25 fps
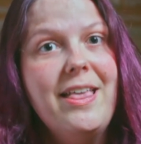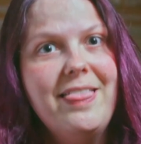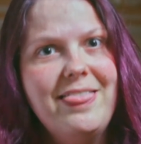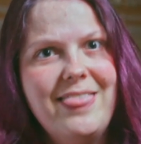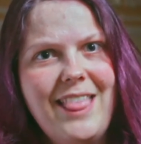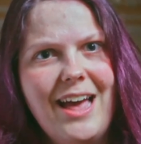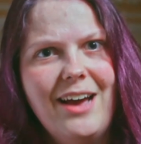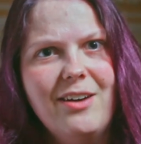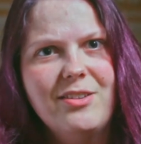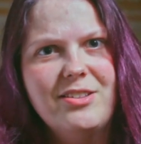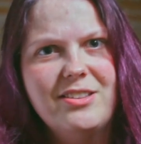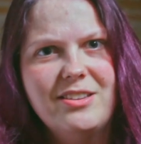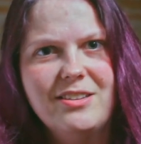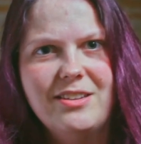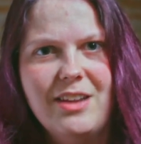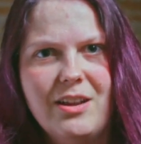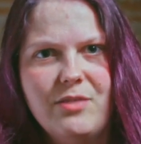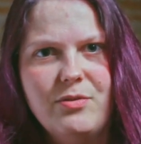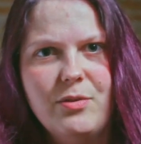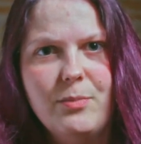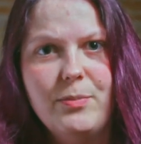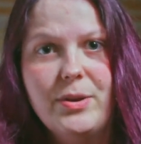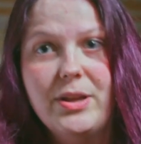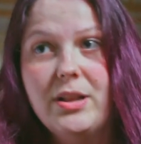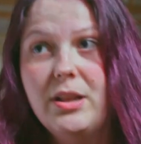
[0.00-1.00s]
now it's an
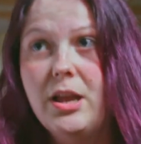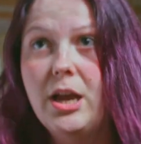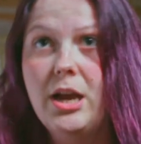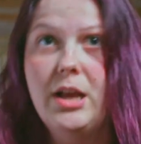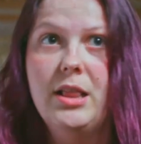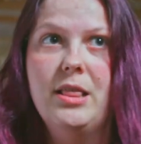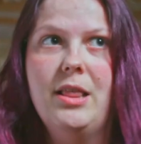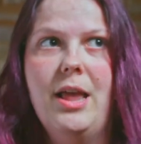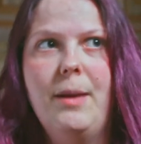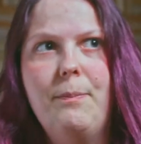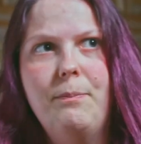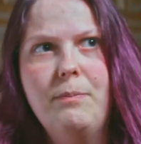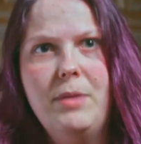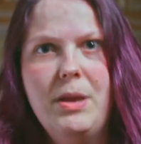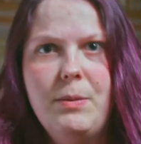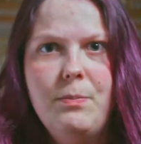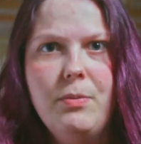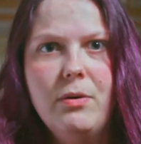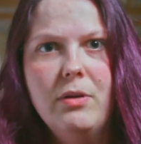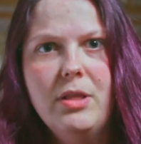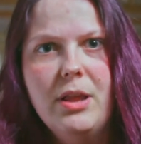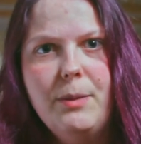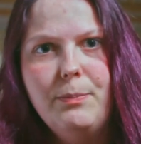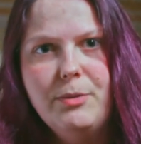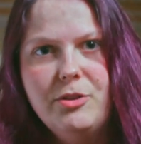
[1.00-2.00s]
alphabet, like let me
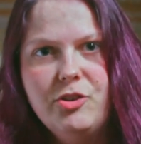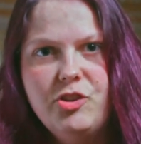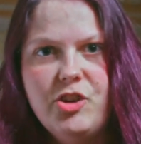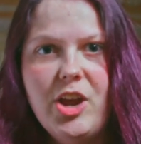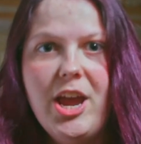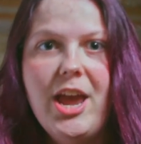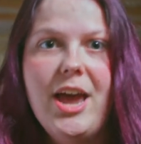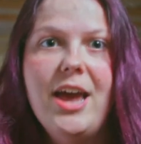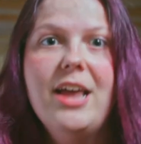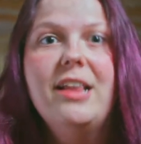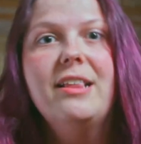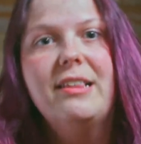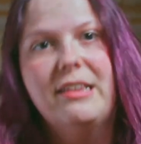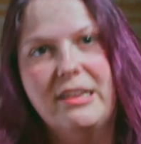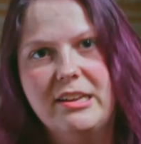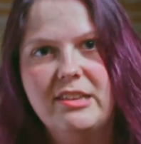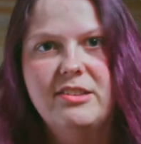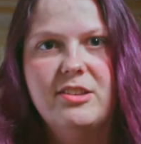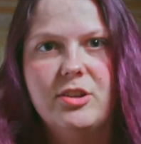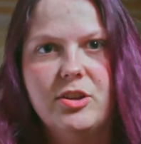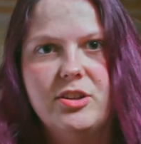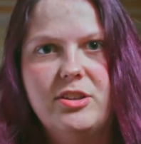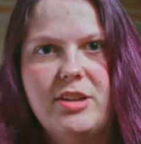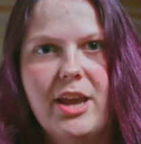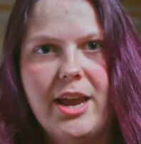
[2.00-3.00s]
pull up a chair,
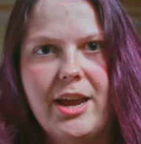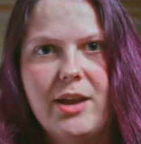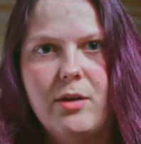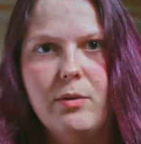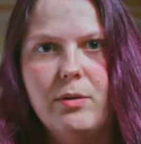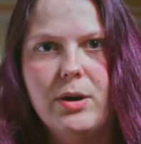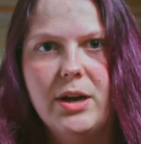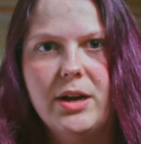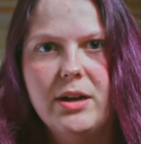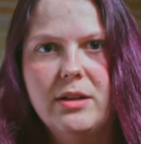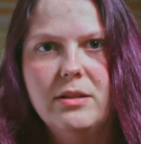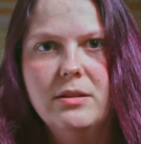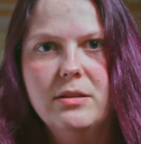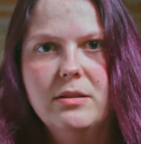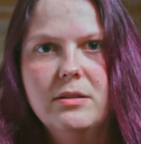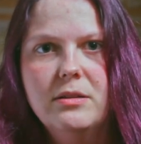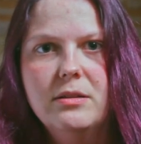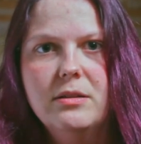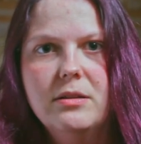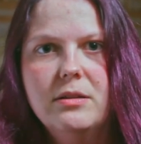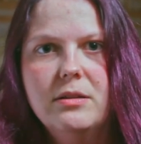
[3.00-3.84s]
this could take a while.